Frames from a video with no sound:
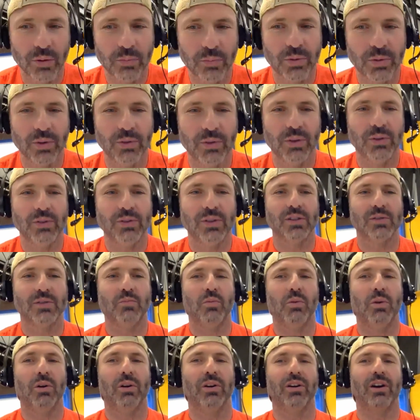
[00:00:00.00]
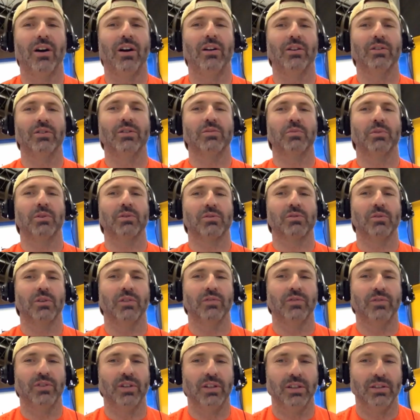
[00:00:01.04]
produces more dollars per square
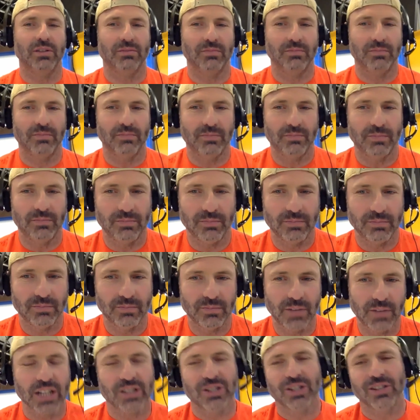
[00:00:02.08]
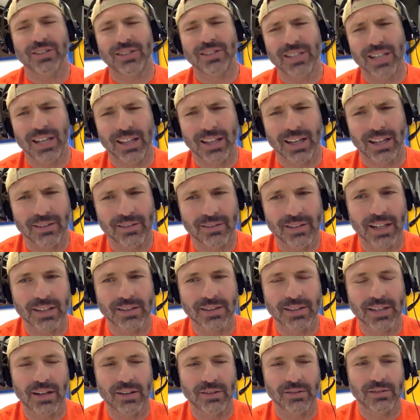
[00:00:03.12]
foot. I shouldn't say that. That
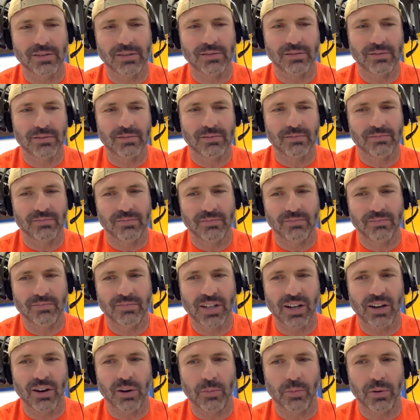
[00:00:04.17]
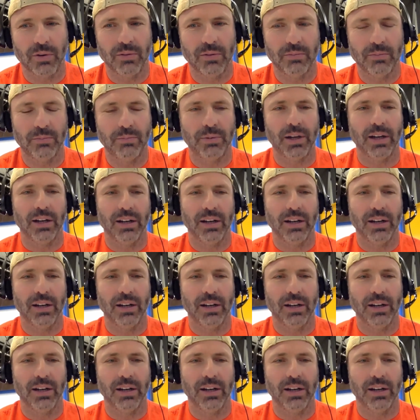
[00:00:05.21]
sounds terrible, but